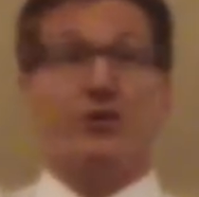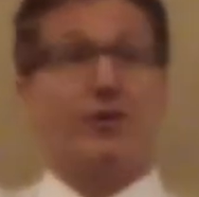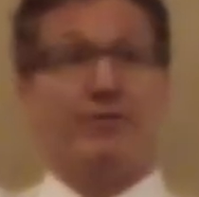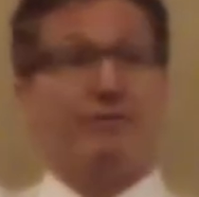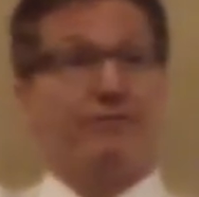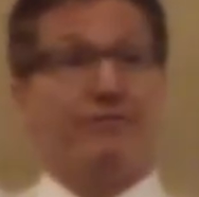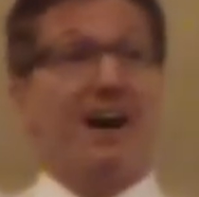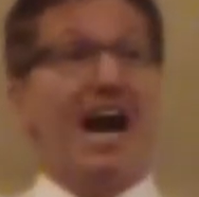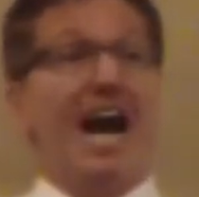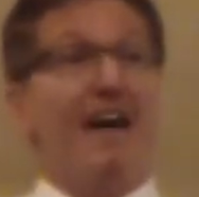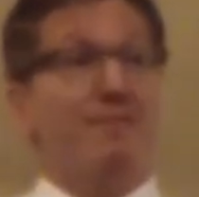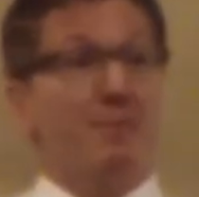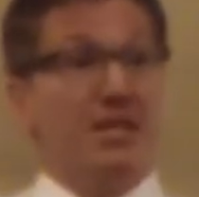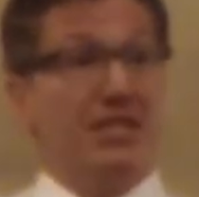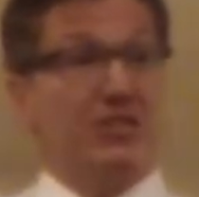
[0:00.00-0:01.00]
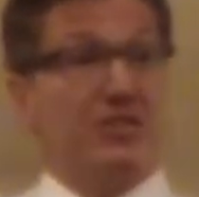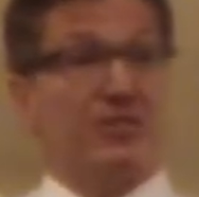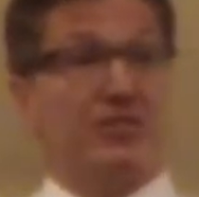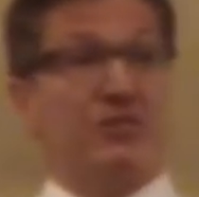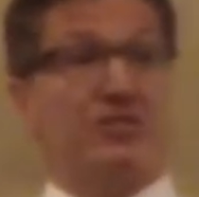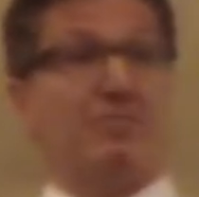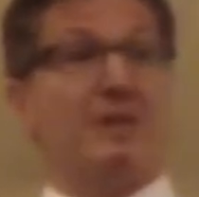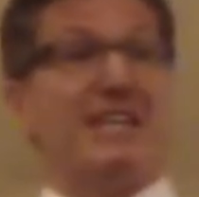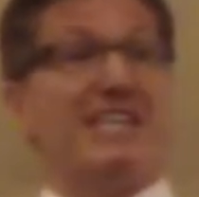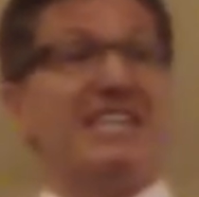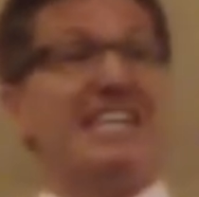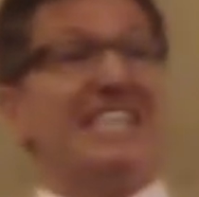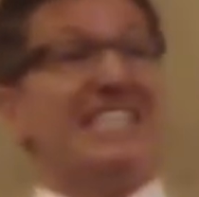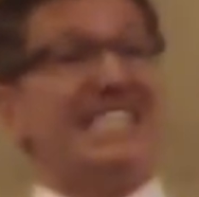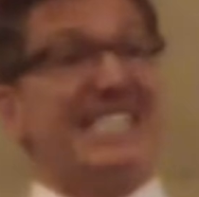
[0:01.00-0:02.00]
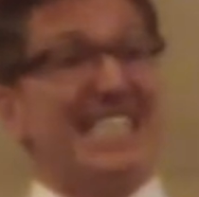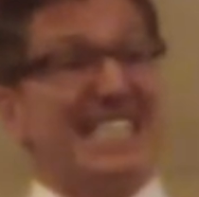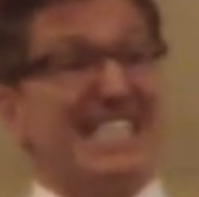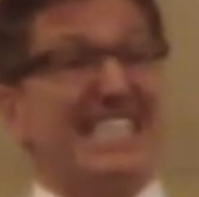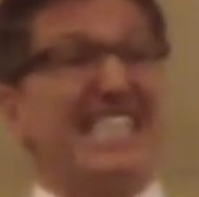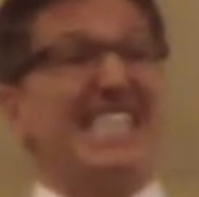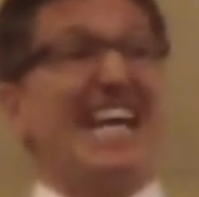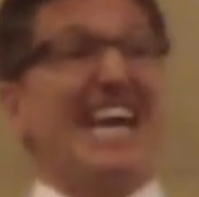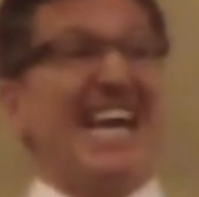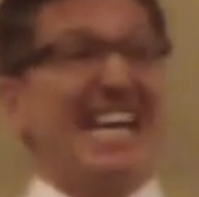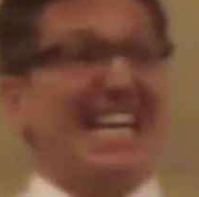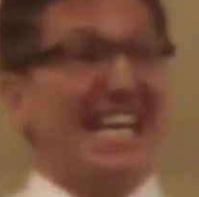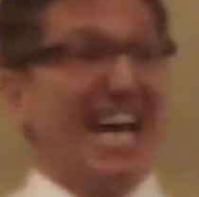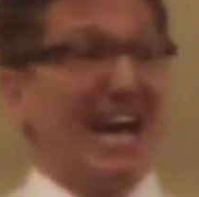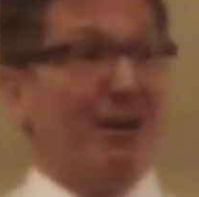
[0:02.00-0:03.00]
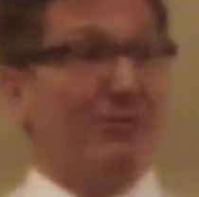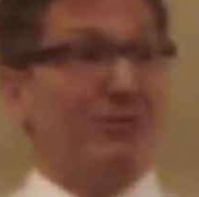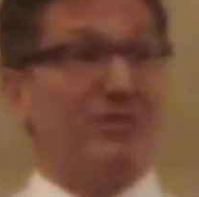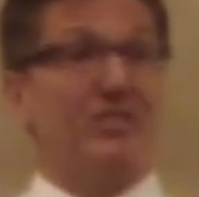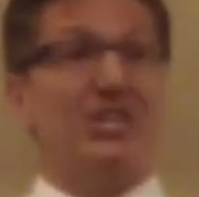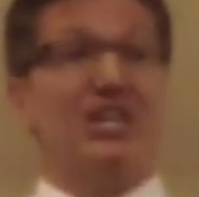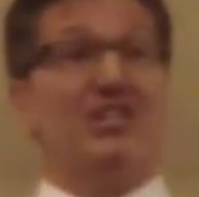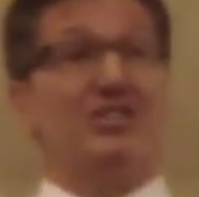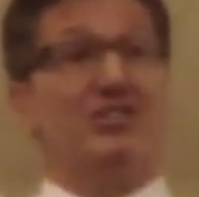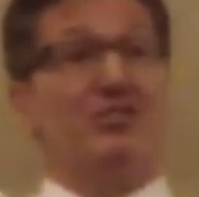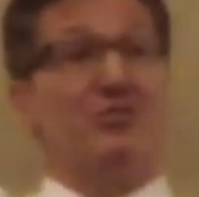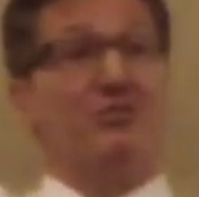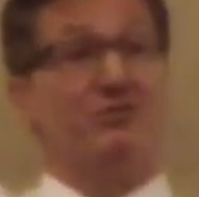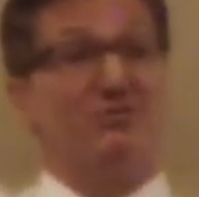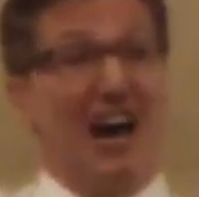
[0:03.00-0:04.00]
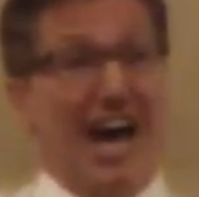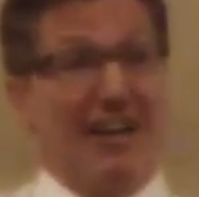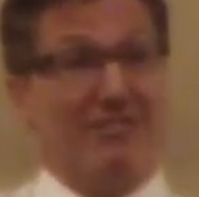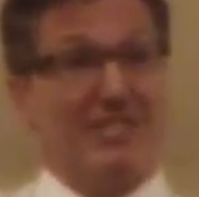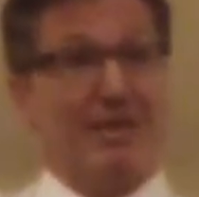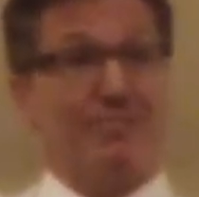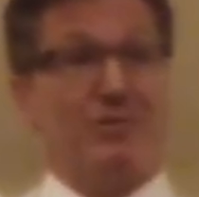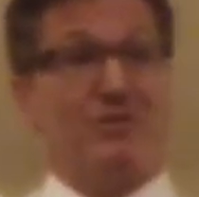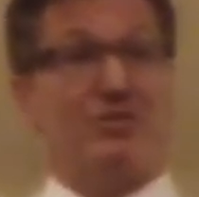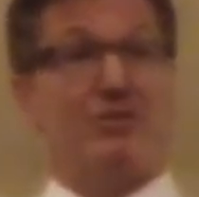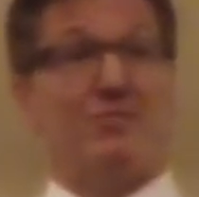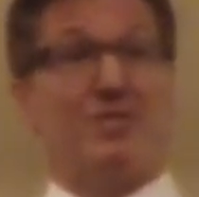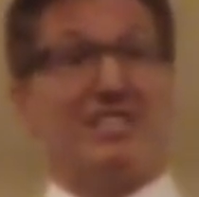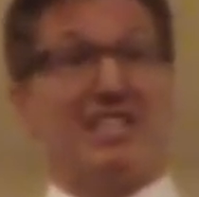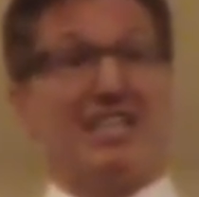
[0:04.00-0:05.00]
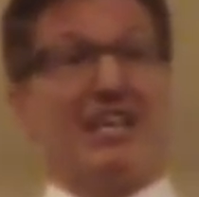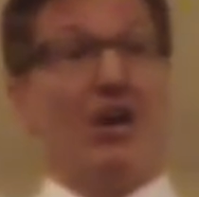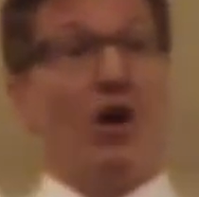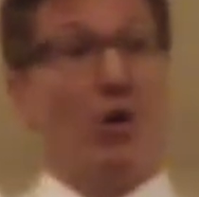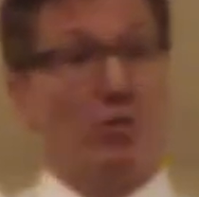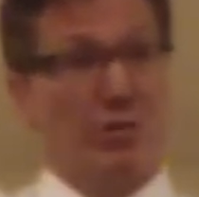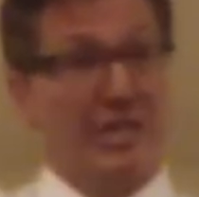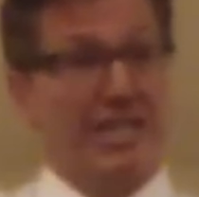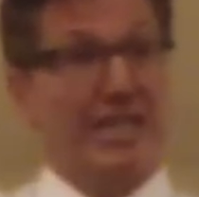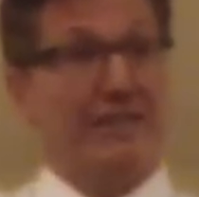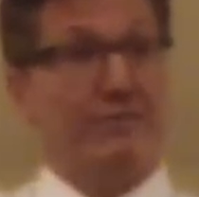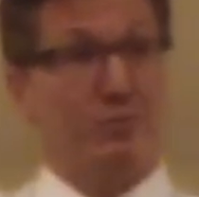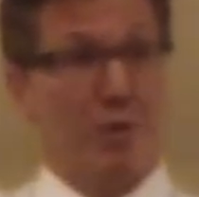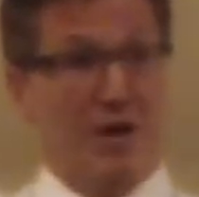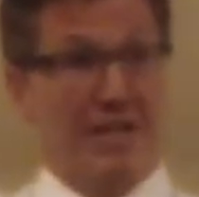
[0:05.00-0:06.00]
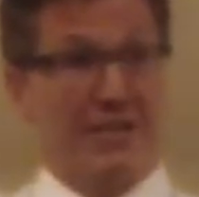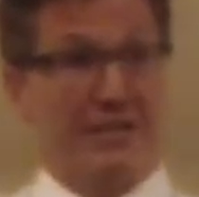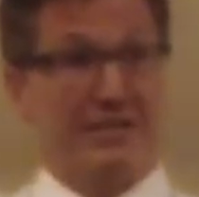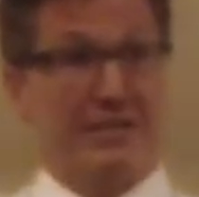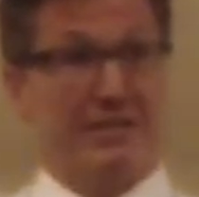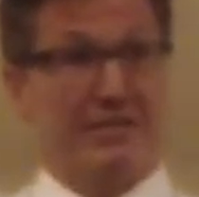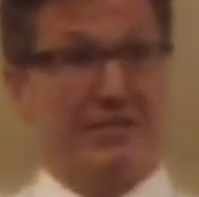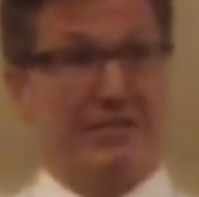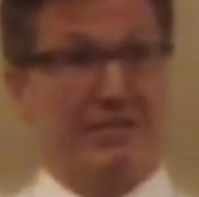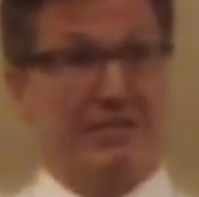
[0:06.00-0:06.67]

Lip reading: have 5 ministers spending 60 to 80 hours to do 5 separate sermons that they only give once.